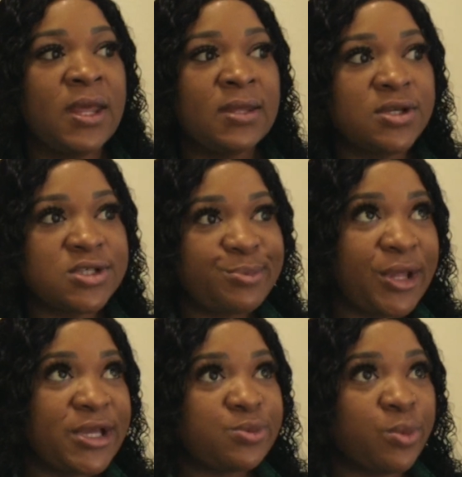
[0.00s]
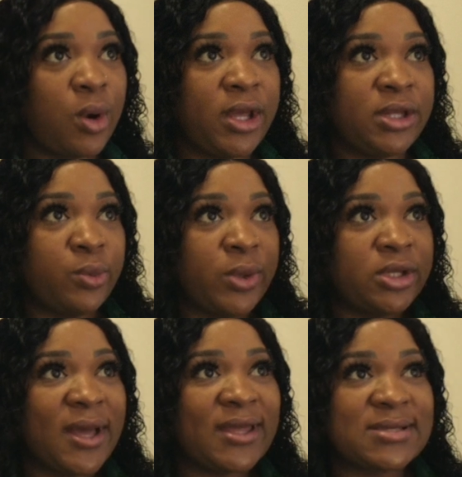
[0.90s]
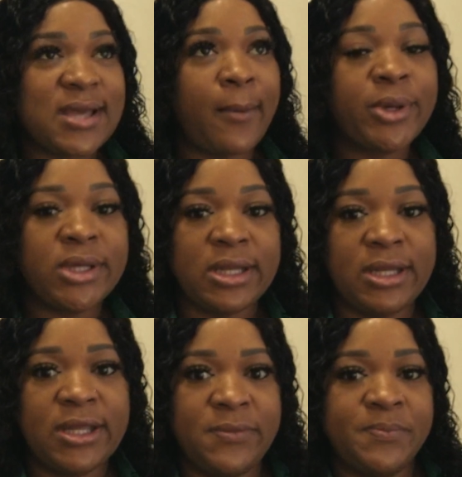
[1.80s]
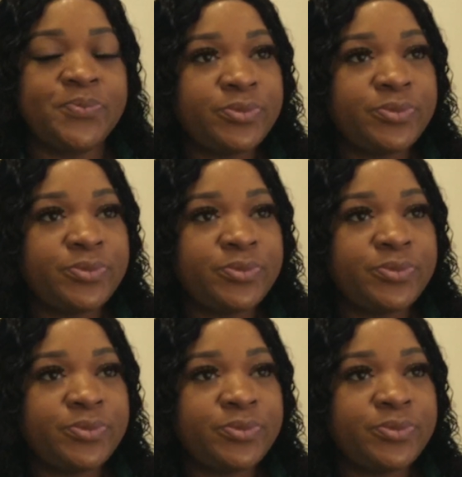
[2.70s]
There's a place in the window, I guess I'll put it in,